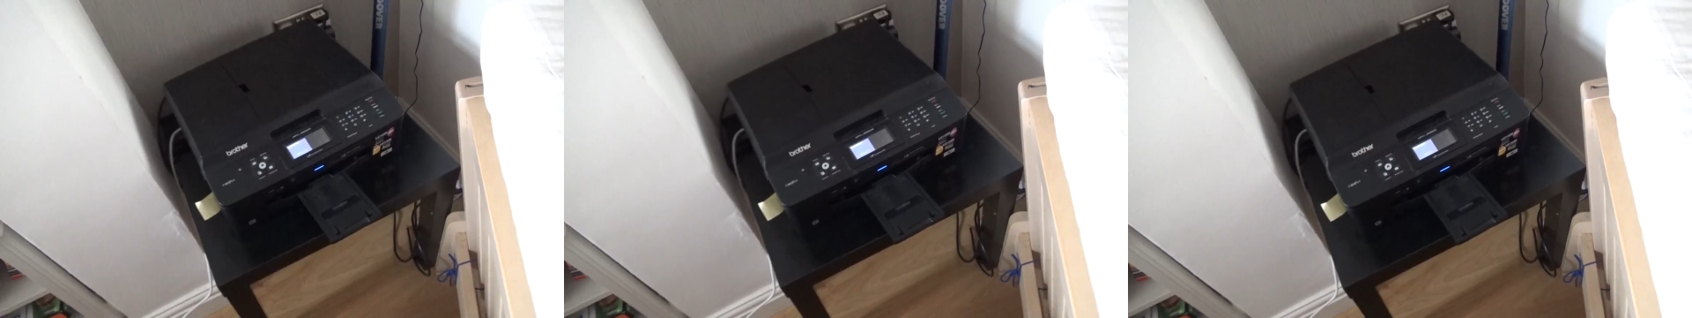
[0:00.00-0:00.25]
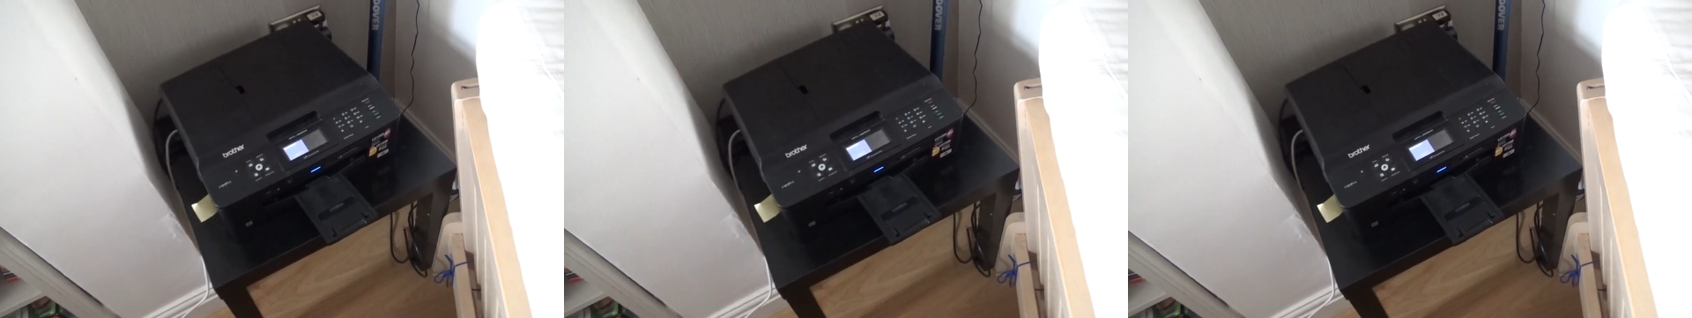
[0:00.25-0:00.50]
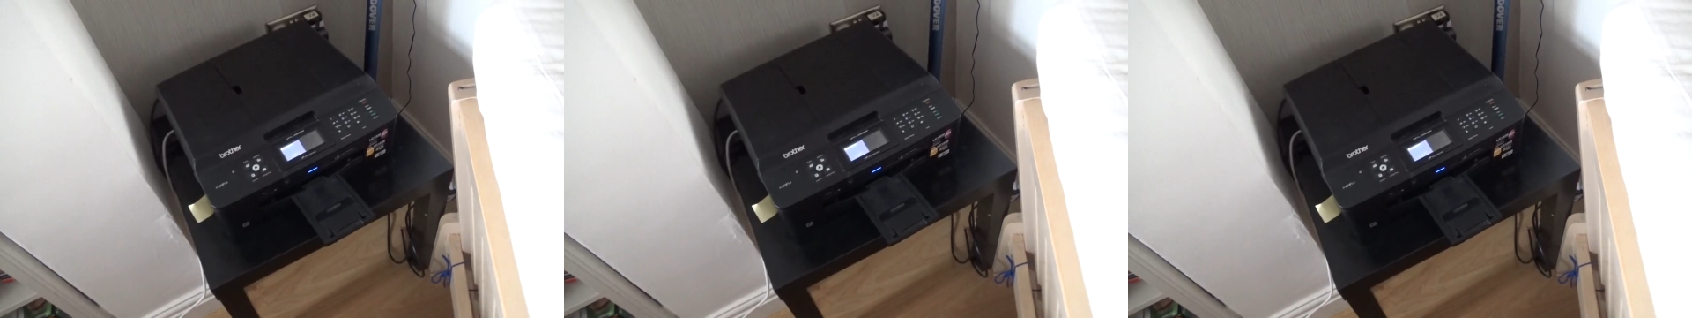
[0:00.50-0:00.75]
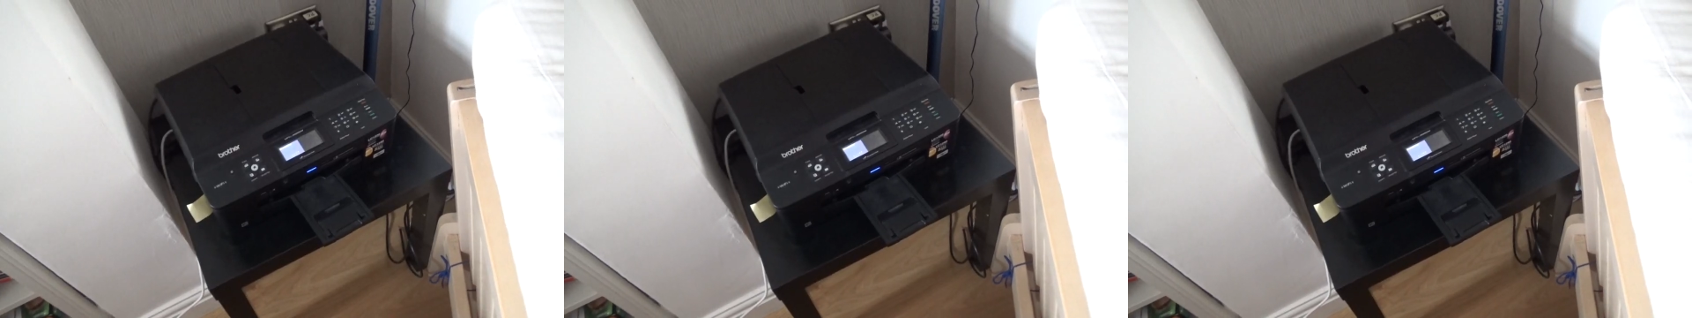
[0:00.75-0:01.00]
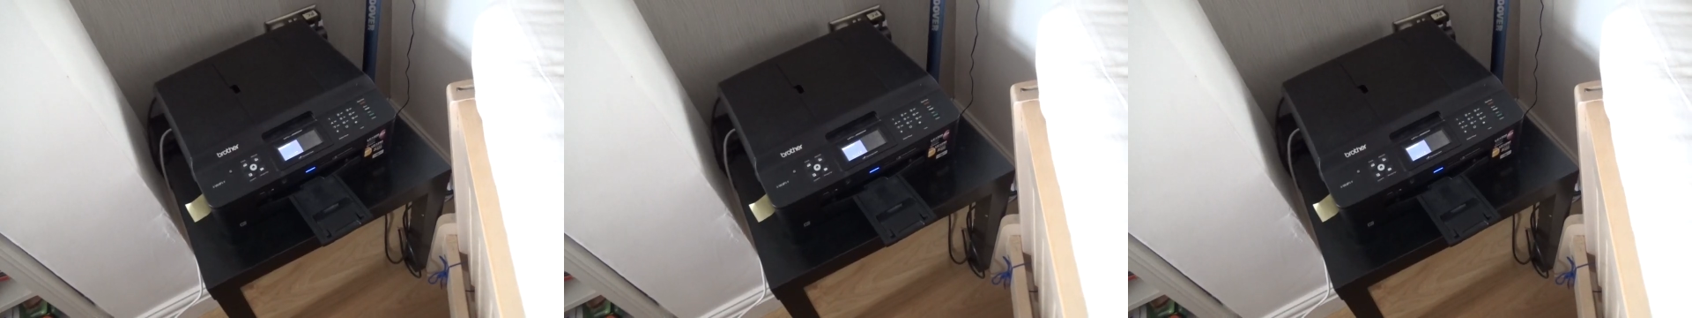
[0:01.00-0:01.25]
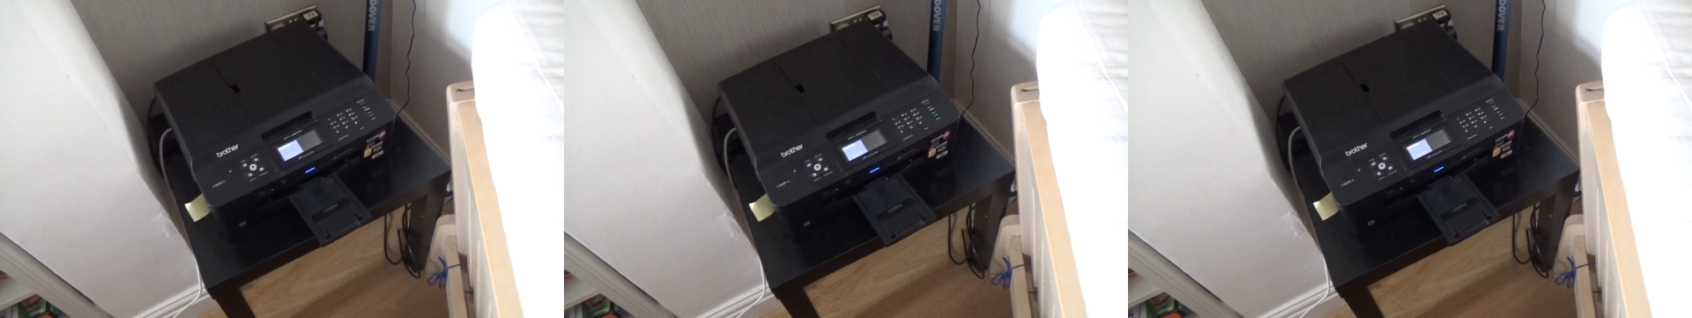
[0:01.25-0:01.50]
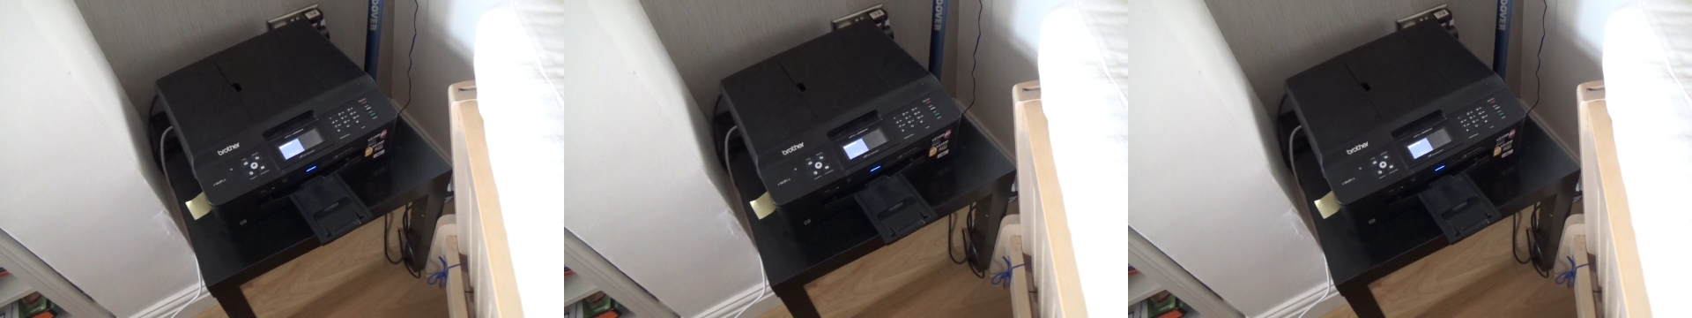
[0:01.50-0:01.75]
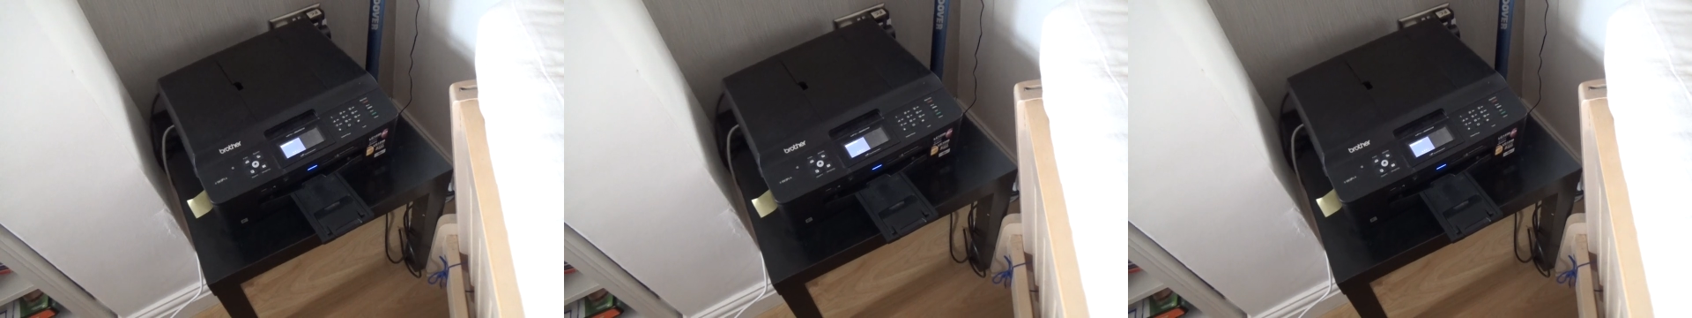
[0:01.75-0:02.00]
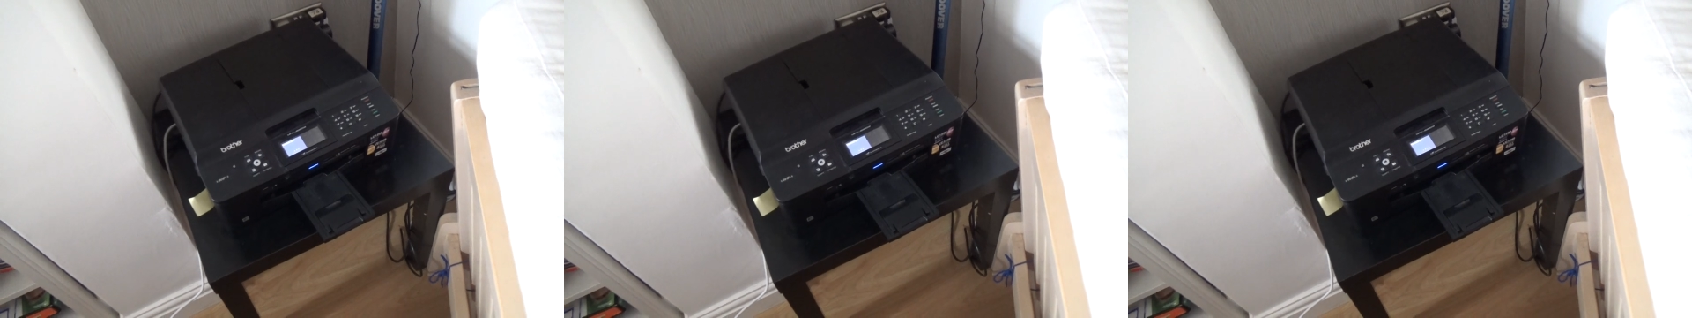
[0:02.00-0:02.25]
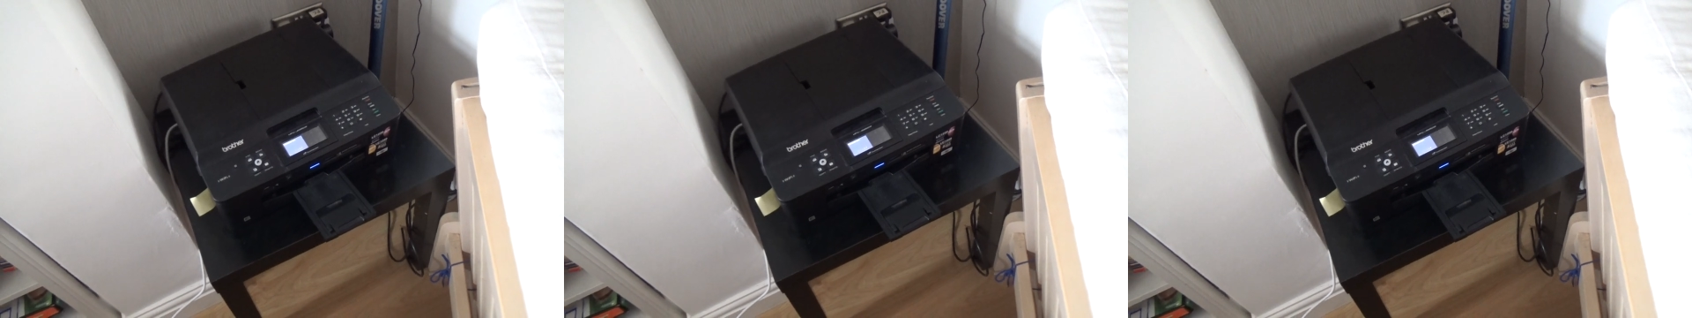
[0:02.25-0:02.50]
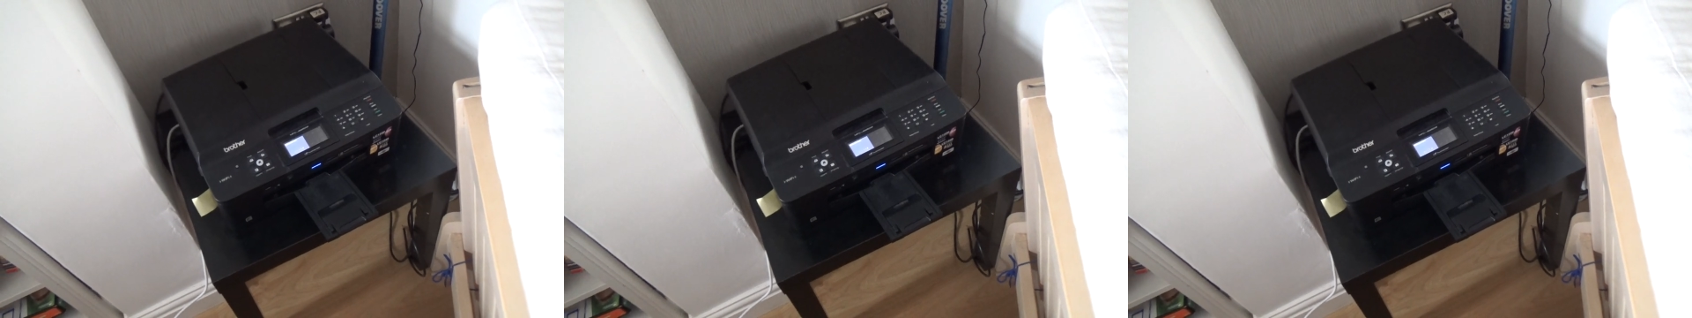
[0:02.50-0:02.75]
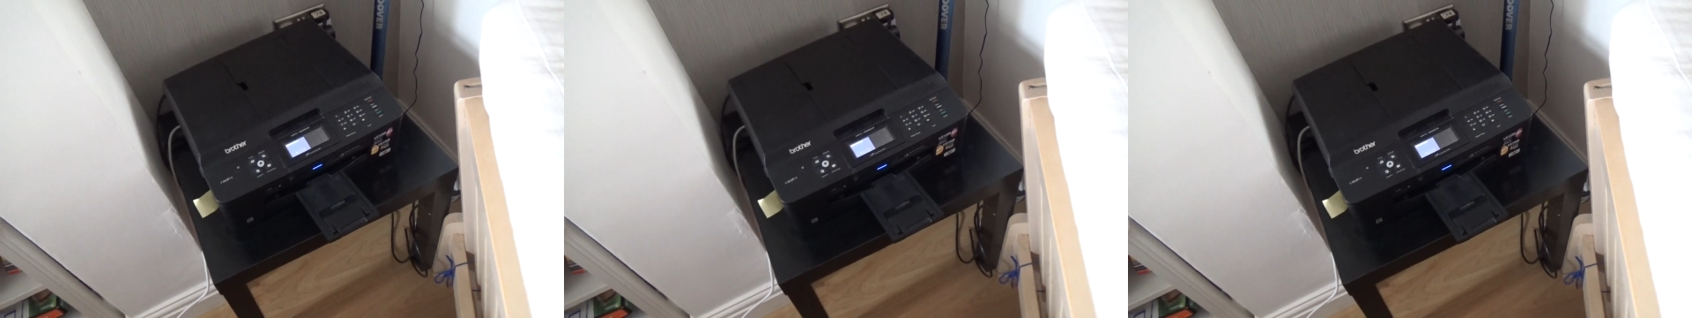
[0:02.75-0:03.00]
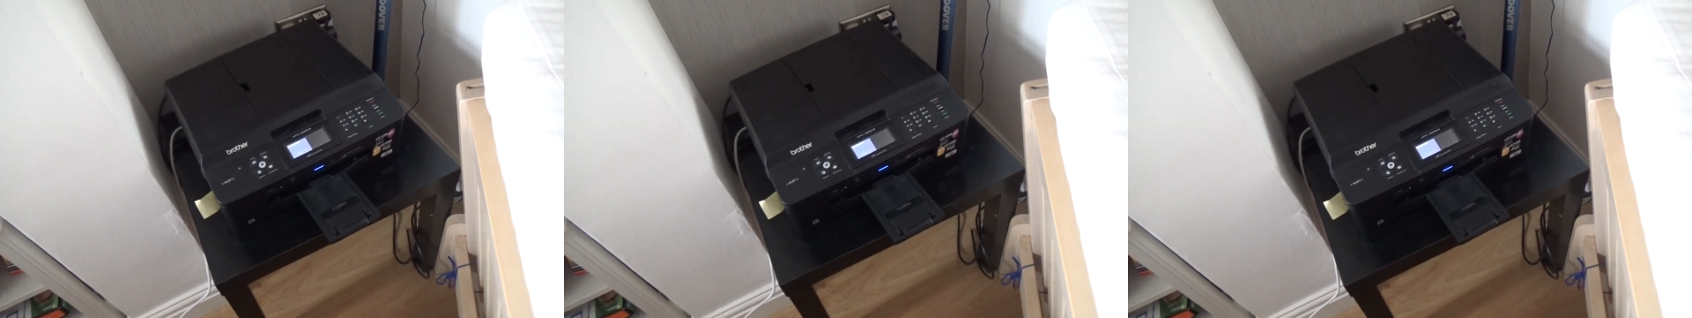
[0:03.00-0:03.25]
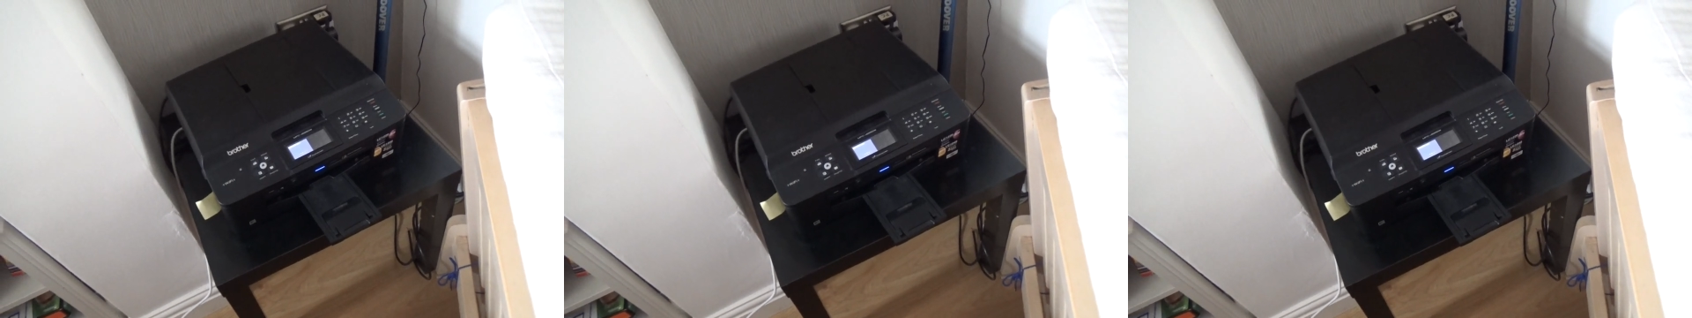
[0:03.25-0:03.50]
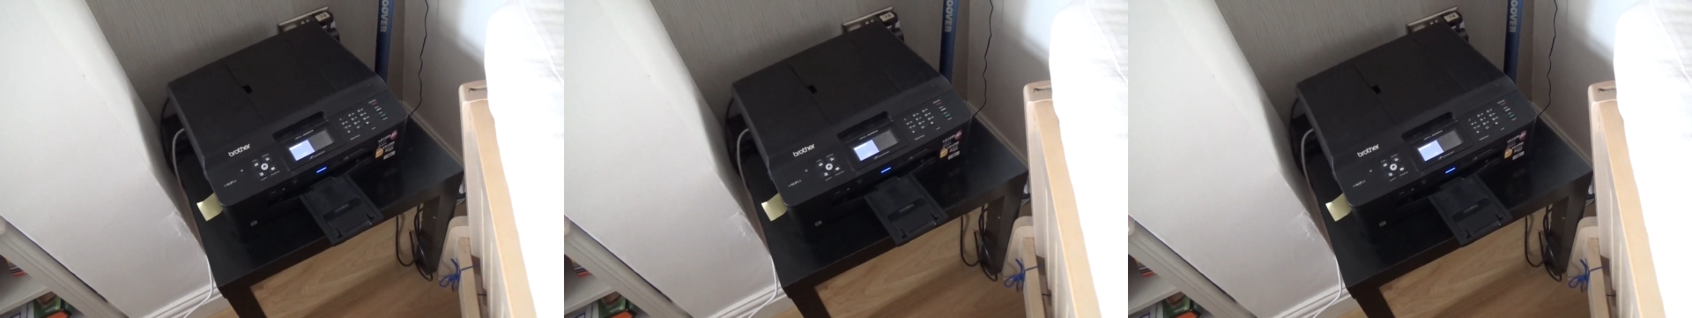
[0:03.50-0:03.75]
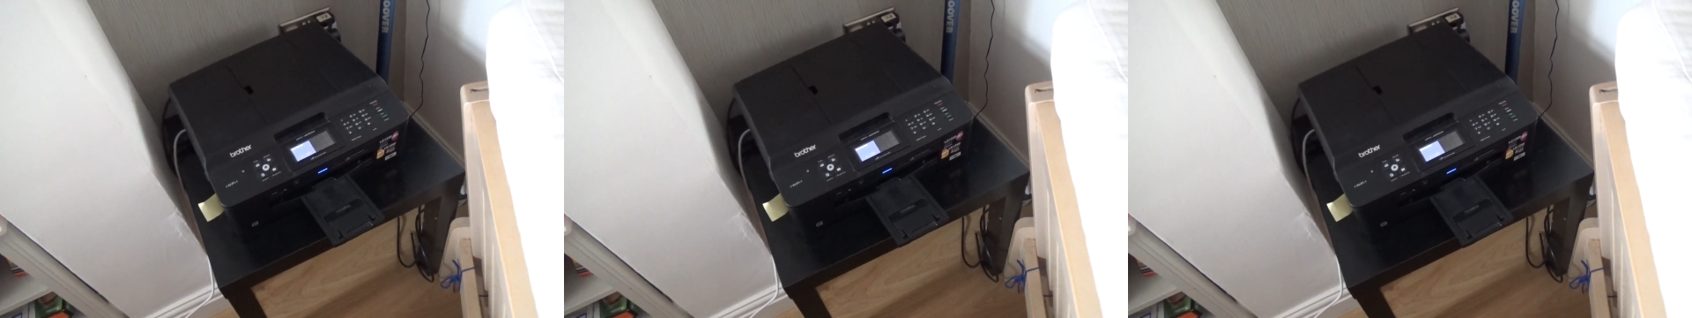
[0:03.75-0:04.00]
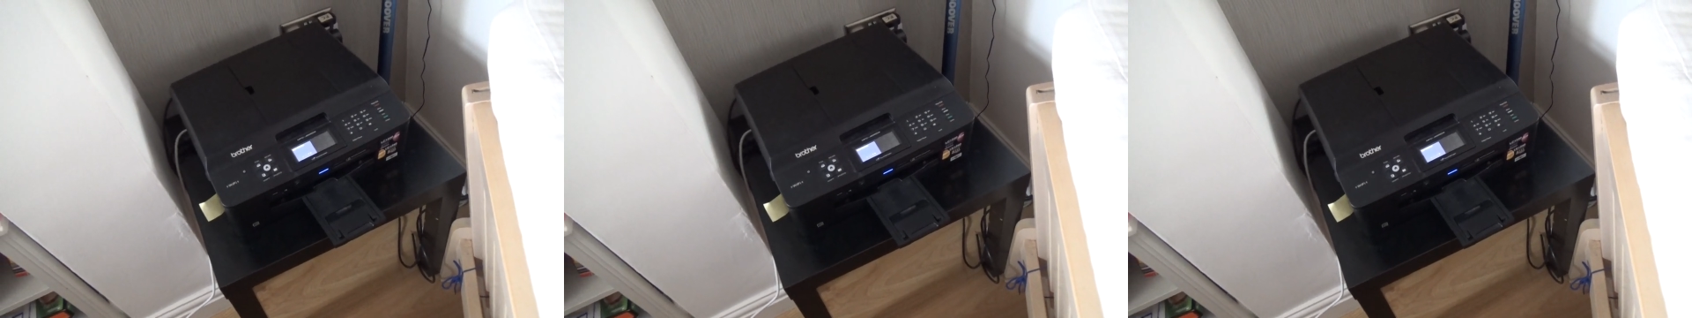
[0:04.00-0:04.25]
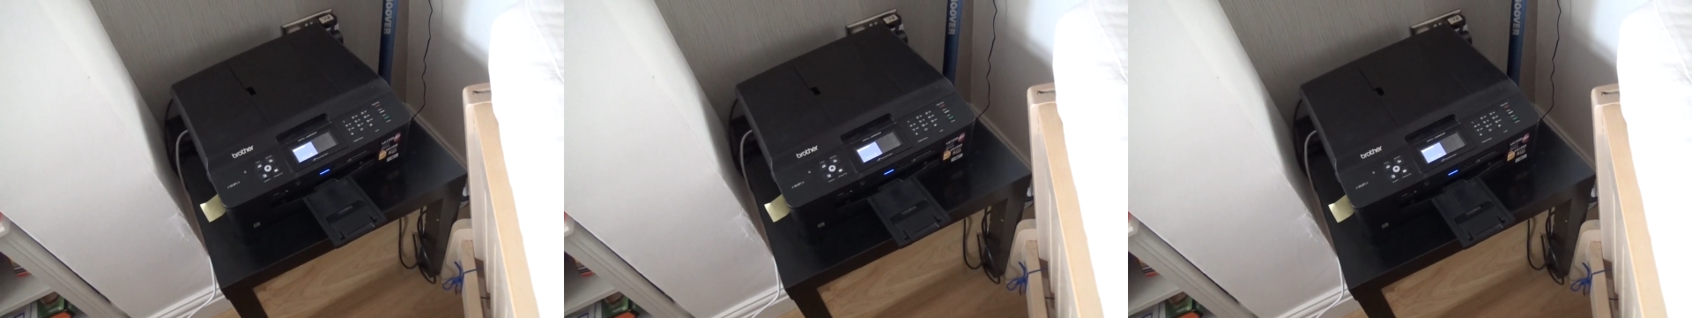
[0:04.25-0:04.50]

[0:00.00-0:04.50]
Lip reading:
Nobody's mouth can be seen.